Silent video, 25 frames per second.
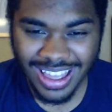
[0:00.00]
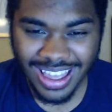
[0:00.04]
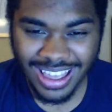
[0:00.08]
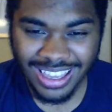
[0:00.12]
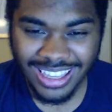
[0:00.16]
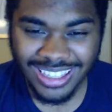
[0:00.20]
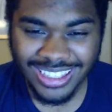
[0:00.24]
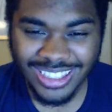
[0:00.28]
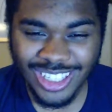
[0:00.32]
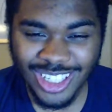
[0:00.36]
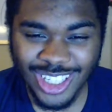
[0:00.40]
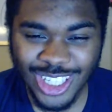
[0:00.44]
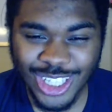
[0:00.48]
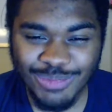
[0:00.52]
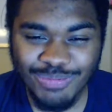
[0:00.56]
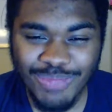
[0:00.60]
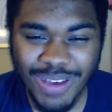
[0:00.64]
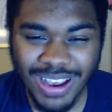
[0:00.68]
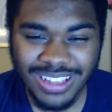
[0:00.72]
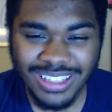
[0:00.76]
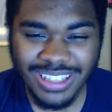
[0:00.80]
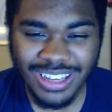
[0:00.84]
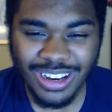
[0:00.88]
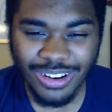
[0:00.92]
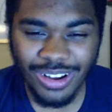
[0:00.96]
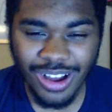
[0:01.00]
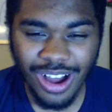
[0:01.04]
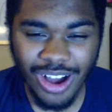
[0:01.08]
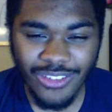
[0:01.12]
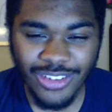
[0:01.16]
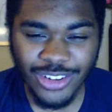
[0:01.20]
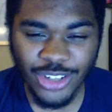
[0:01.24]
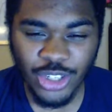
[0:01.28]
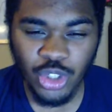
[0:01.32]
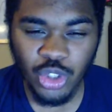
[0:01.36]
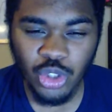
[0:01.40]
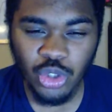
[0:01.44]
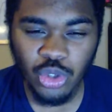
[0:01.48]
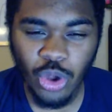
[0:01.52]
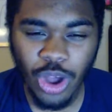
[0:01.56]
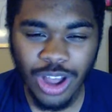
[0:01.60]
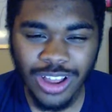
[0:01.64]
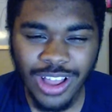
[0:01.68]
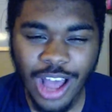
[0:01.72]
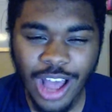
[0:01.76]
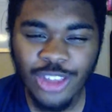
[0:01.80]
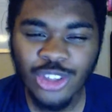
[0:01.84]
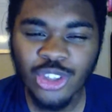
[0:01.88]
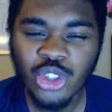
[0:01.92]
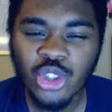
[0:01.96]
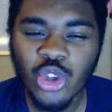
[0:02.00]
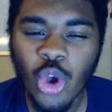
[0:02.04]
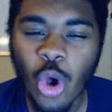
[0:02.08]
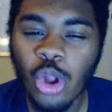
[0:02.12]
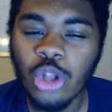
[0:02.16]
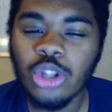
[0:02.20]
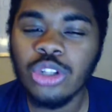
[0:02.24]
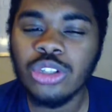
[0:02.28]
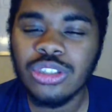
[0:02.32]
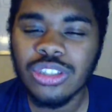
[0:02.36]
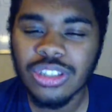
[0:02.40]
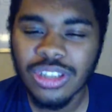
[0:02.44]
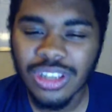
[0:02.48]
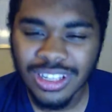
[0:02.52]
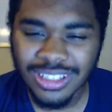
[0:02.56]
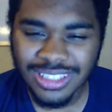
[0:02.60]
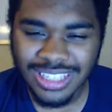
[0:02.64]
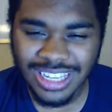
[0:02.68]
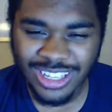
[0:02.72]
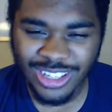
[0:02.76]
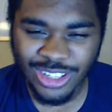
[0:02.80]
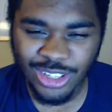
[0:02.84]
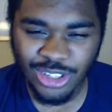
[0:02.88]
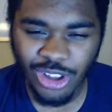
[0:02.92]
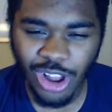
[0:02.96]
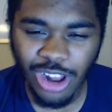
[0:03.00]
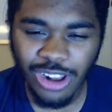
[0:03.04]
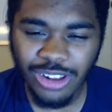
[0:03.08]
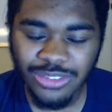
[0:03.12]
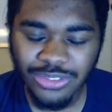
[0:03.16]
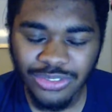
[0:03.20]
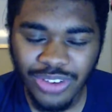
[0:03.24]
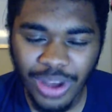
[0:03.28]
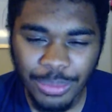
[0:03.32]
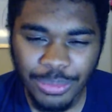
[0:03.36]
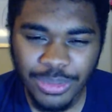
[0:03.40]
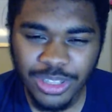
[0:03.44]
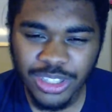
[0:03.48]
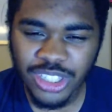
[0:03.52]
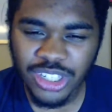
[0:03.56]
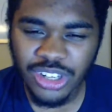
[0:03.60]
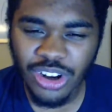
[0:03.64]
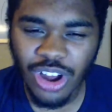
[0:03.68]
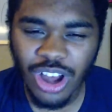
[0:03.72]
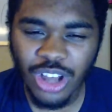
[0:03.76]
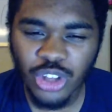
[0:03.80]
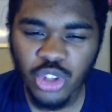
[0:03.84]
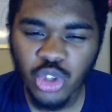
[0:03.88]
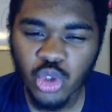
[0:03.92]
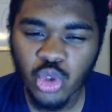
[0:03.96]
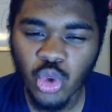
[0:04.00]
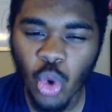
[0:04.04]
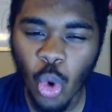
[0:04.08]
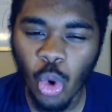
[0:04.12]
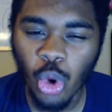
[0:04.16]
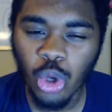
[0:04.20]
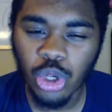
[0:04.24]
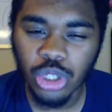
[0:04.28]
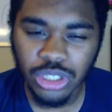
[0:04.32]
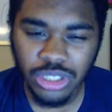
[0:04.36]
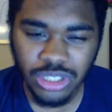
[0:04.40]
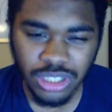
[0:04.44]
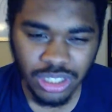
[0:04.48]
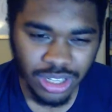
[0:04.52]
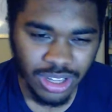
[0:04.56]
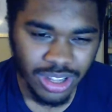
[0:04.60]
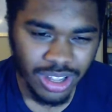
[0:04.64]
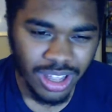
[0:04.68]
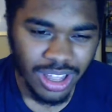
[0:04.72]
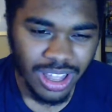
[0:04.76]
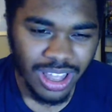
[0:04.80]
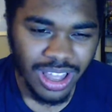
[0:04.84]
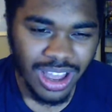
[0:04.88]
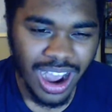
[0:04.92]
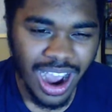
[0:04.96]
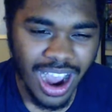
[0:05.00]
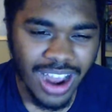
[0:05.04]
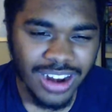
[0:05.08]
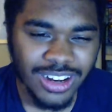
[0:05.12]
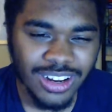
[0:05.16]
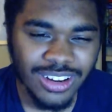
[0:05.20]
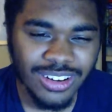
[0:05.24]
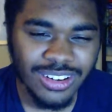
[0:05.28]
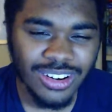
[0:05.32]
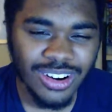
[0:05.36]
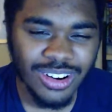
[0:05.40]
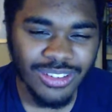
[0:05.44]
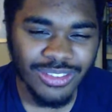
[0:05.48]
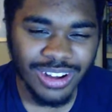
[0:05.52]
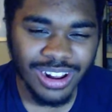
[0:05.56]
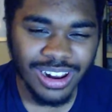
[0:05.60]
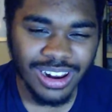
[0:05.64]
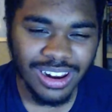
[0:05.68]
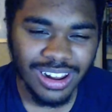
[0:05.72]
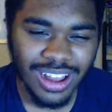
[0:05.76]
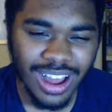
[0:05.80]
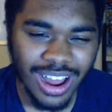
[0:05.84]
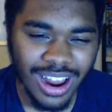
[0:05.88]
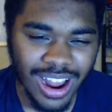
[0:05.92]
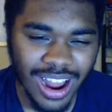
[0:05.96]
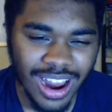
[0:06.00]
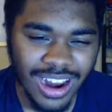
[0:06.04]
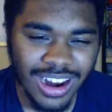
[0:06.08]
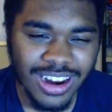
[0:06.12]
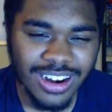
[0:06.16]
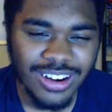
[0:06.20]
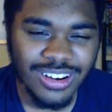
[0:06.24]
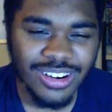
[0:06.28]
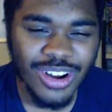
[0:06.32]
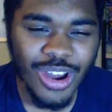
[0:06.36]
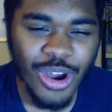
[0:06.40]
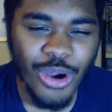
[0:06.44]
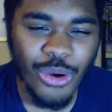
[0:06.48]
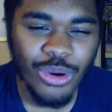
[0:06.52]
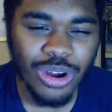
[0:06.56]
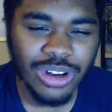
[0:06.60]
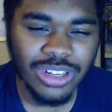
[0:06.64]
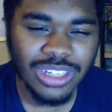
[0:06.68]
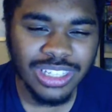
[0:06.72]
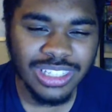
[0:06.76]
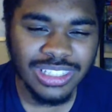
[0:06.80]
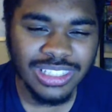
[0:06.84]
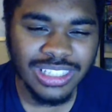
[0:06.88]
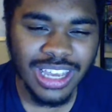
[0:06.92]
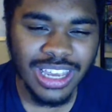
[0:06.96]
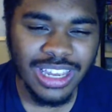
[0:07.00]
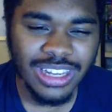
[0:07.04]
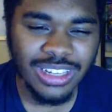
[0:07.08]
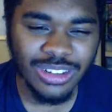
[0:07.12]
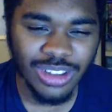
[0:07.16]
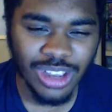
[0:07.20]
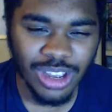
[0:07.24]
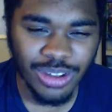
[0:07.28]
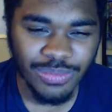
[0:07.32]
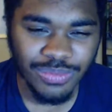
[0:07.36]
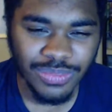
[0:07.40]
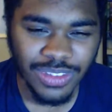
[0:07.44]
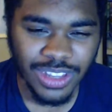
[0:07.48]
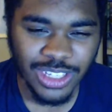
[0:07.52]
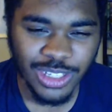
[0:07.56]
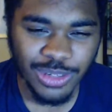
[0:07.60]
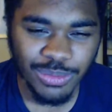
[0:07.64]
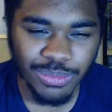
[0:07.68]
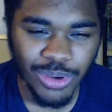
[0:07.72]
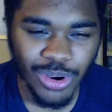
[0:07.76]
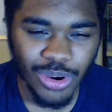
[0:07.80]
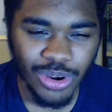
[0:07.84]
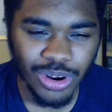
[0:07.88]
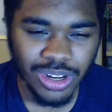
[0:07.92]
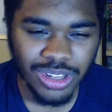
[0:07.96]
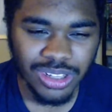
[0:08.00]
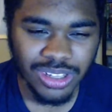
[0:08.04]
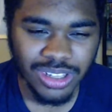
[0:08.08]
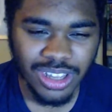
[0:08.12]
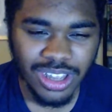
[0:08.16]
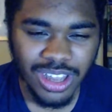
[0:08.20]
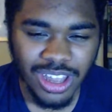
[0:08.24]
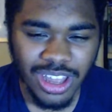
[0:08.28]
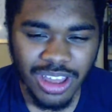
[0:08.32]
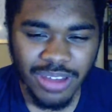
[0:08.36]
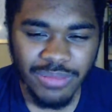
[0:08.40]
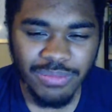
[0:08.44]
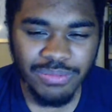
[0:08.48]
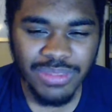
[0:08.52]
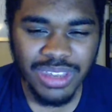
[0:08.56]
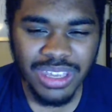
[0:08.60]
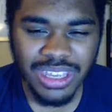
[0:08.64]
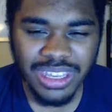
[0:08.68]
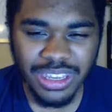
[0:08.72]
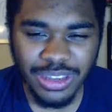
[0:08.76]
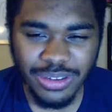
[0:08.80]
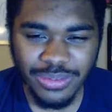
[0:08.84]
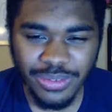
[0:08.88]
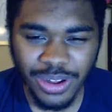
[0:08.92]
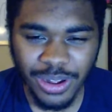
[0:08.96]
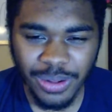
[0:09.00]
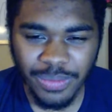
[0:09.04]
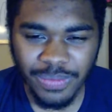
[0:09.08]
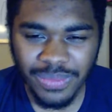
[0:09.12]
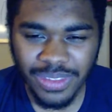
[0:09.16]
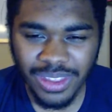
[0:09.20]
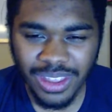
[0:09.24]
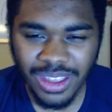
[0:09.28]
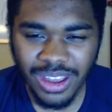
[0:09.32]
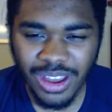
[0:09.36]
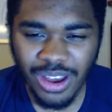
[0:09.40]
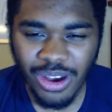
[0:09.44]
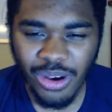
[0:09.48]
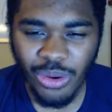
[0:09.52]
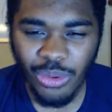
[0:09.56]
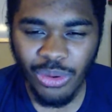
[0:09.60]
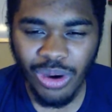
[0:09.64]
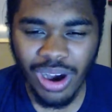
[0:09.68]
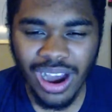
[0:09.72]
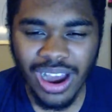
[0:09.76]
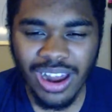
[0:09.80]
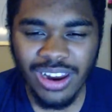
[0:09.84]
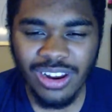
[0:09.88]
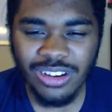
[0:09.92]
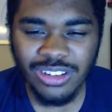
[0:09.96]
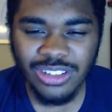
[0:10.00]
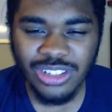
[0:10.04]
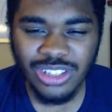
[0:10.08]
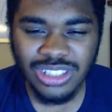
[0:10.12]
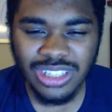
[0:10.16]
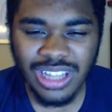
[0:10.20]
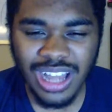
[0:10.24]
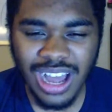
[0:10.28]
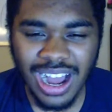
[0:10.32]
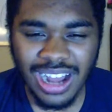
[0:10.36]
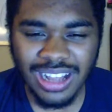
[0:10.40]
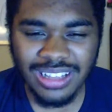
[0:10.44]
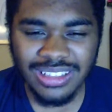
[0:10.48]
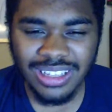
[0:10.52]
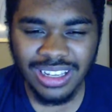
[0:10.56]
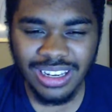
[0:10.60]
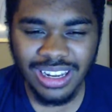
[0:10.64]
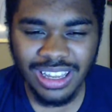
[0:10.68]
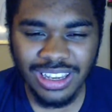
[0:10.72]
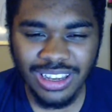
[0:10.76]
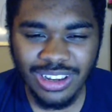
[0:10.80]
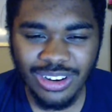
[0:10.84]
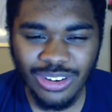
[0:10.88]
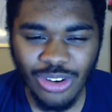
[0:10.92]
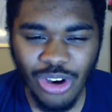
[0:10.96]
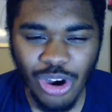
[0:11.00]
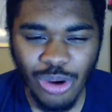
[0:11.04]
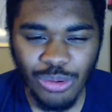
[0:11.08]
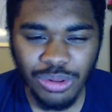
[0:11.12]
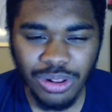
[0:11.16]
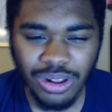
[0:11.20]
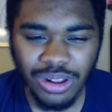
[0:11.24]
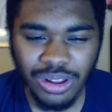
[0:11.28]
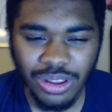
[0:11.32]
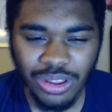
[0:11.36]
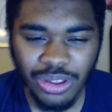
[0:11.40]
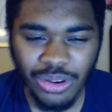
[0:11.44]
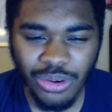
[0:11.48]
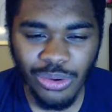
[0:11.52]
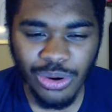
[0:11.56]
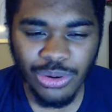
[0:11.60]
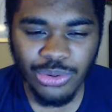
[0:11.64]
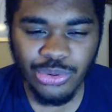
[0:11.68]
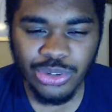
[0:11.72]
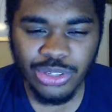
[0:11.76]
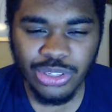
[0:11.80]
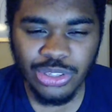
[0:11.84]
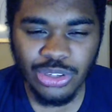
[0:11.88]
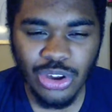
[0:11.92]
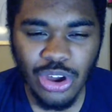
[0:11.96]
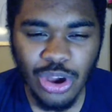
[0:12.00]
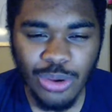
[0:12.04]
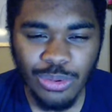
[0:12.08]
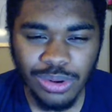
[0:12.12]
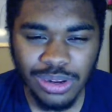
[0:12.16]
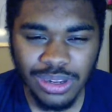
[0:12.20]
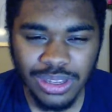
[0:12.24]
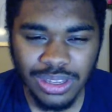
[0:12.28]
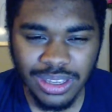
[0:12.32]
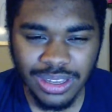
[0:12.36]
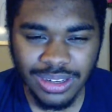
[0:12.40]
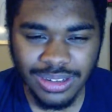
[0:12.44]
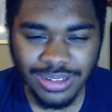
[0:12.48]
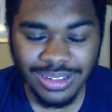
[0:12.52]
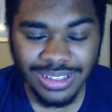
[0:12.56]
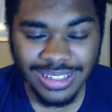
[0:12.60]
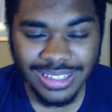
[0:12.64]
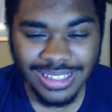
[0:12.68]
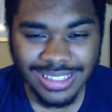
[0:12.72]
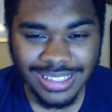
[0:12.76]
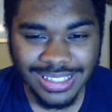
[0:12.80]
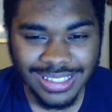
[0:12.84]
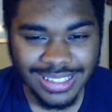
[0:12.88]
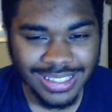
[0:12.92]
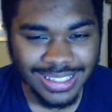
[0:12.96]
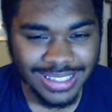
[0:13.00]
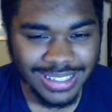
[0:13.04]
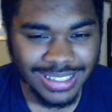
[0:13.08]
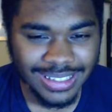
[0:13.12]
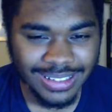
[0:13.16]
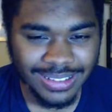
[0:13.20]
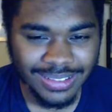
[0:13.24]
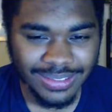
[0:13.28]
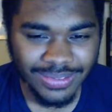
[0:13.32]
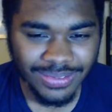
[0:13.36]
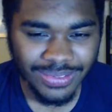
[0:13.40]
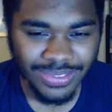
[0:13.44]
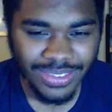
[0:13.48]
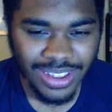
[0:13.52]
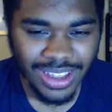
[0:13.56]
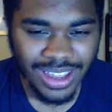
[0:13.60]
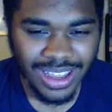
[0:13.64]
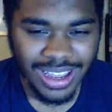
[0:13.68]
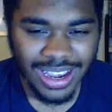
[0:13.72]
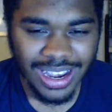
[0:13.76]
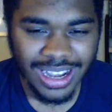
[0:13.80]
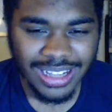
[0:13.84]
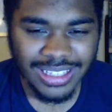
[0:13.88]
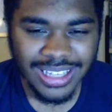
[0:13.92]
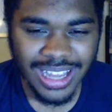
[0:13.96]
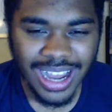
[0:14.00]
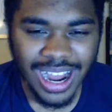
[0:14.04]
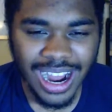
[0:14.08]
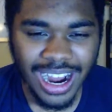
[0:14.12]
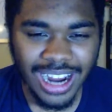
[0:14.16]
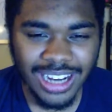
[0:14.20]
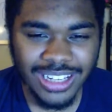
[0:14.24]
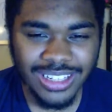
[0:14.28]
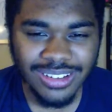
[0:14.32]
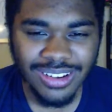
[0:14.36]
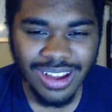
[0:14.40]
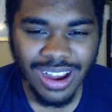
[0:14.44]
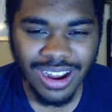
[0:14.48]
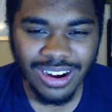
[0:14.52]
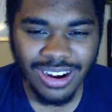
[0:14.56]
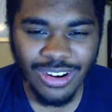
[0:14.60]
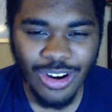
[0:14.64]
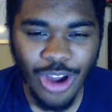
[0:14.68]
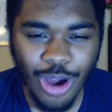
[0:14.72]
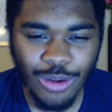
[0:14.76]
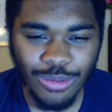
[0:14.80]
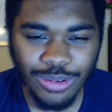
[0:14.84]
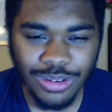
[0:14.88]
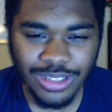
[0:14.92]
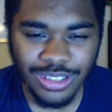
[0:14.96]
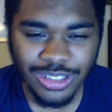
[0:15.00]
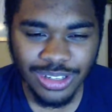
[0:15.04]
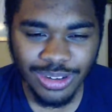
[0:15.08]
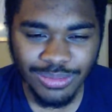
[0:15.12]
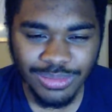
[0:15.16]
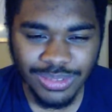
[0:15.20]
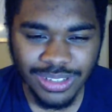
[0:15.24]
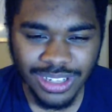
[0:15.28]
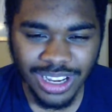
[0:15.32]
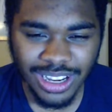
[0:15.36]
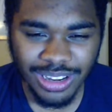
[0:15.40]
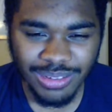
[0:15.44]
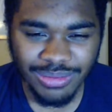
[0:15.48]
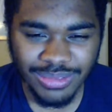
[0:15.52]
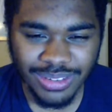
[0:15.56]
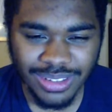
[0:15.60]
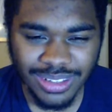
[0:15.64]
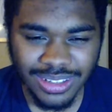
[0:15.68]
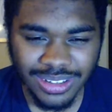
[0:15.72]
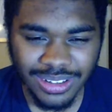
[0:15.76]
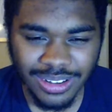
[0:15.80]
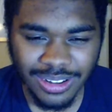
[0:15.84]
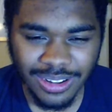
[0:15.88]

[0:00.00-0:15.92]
He's suspected of assault. It's assault, fam. It's not assault. I didn't know what to say to him this morning. Me either. Why not just act like normal? What was normal again? It's hard to act normal sometimes.